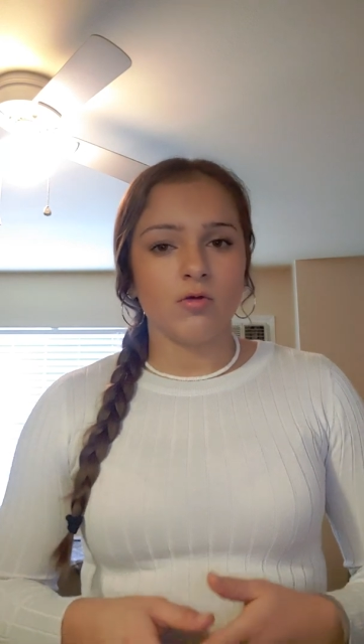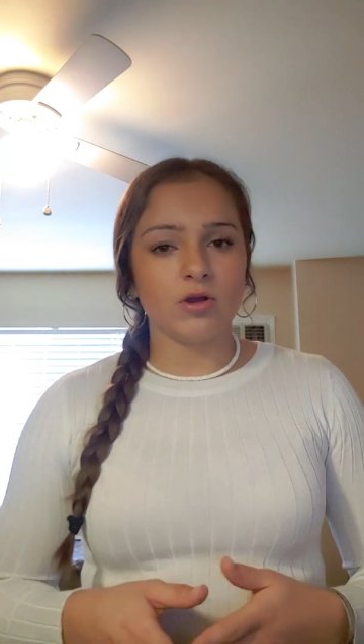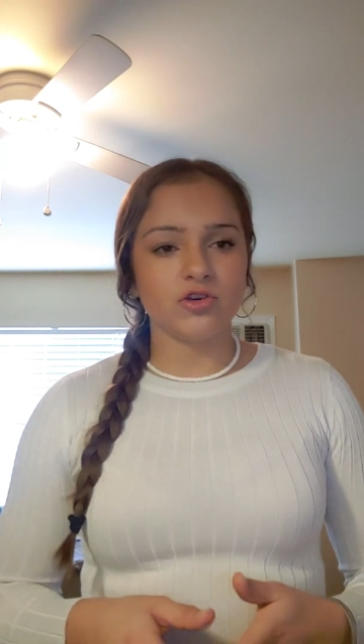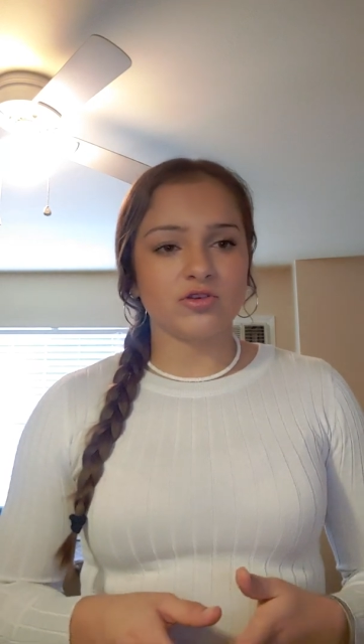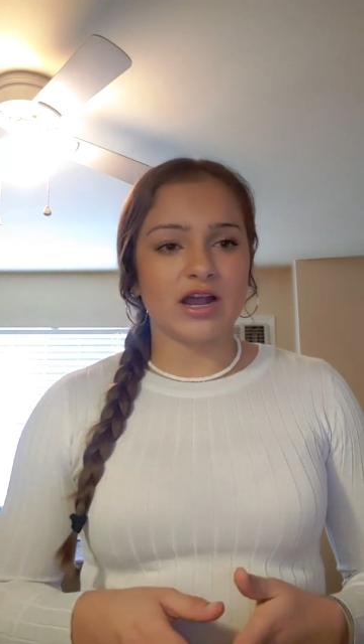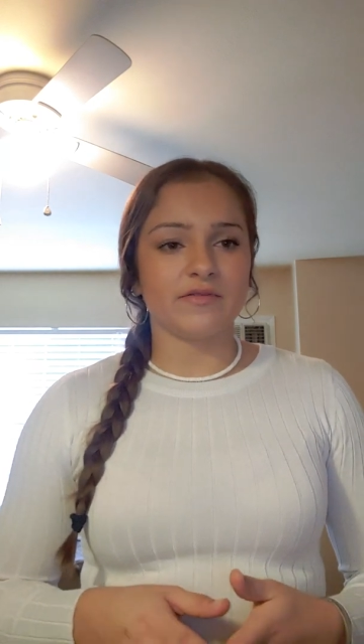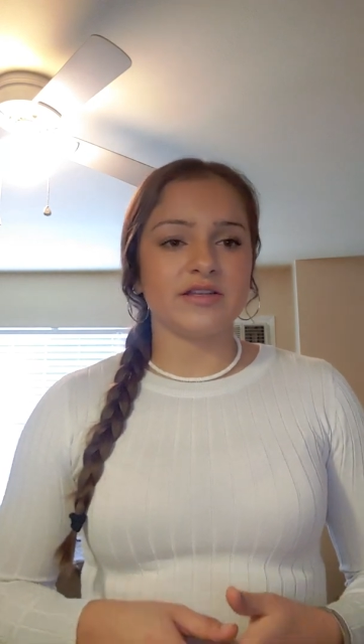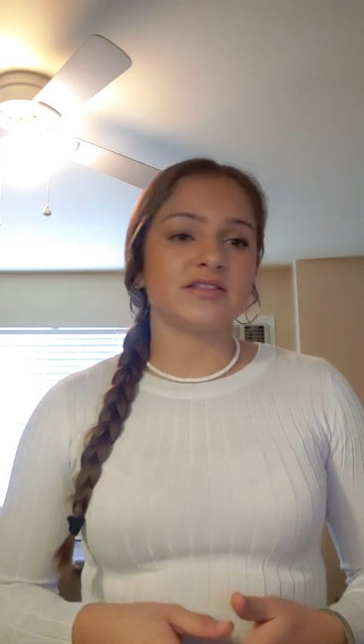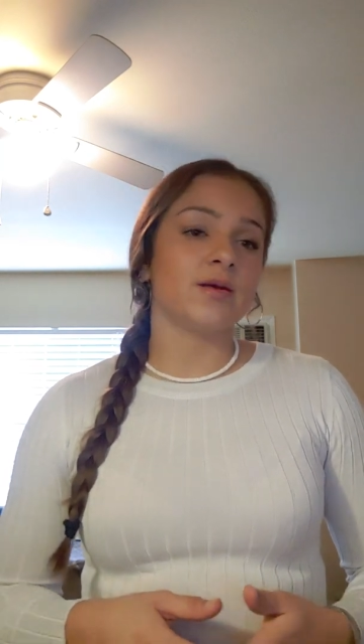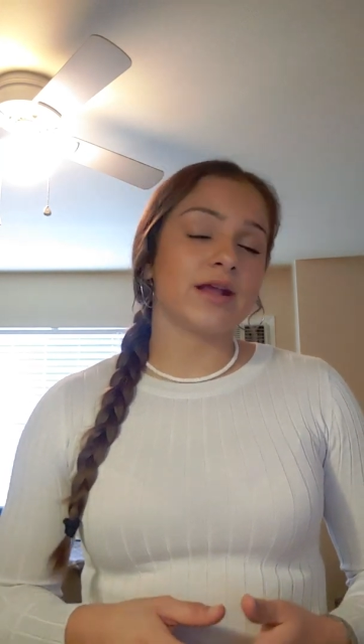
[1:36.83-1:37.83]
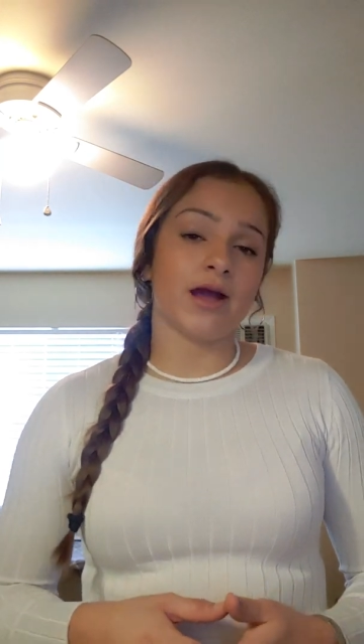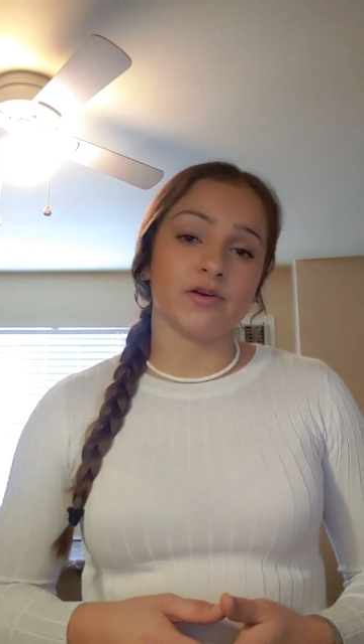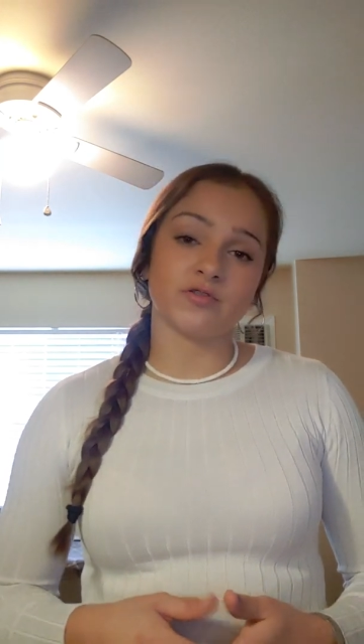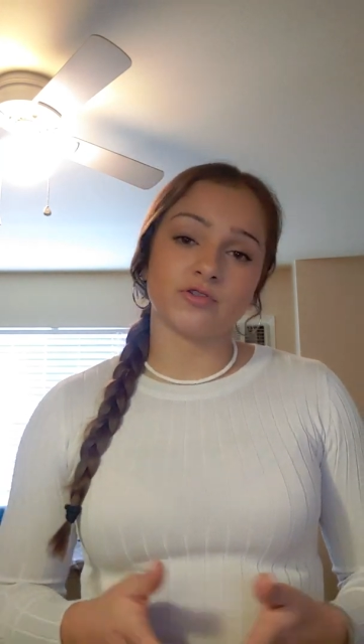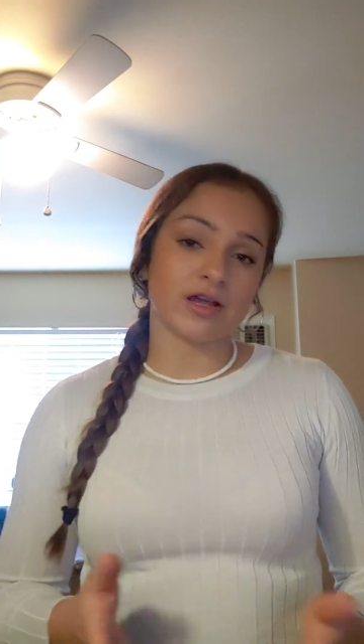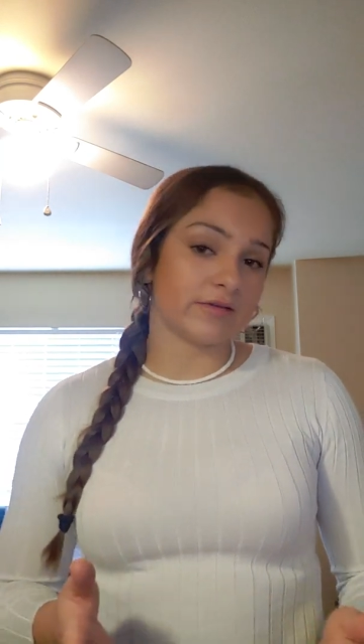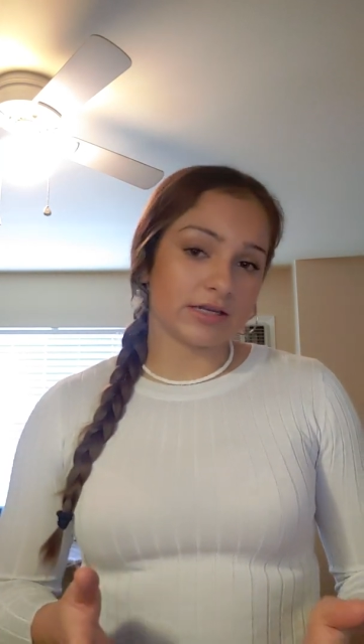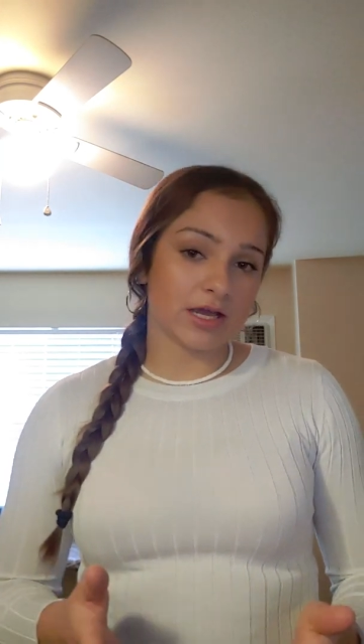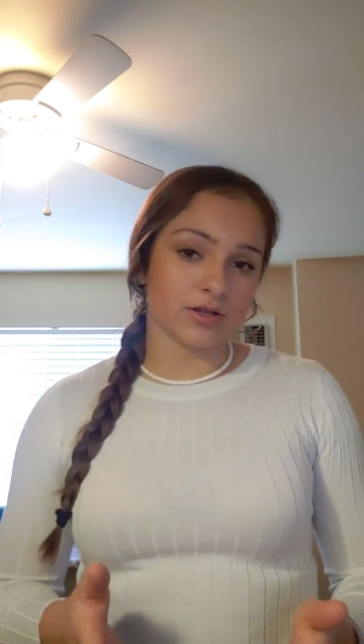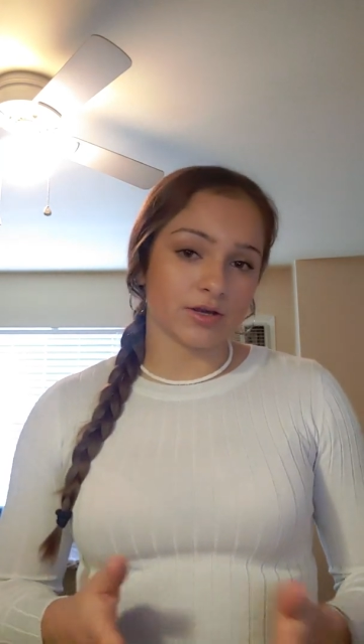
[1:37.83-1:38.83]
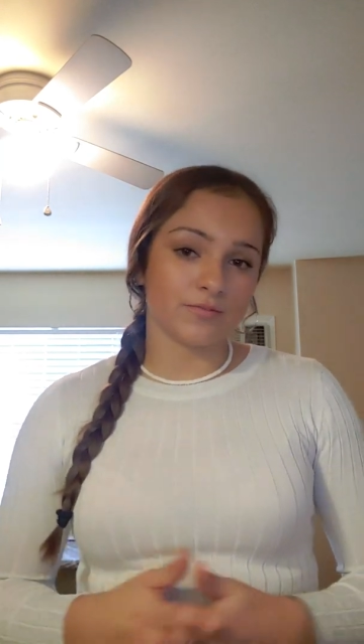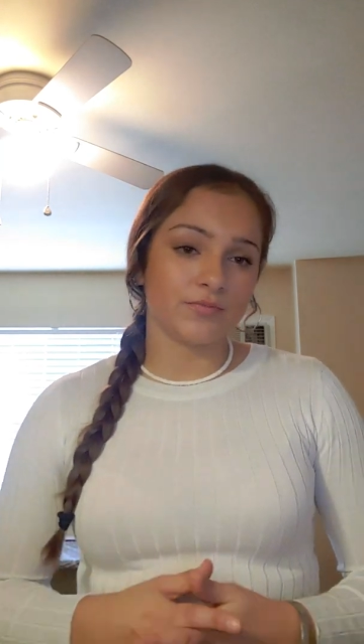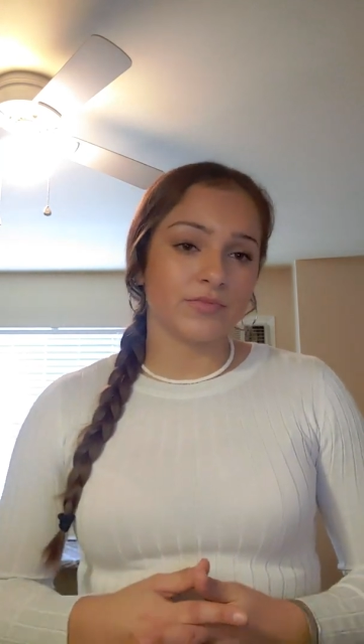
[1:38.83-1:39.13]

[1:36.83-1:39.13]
When traveling, some cowboys will travel together.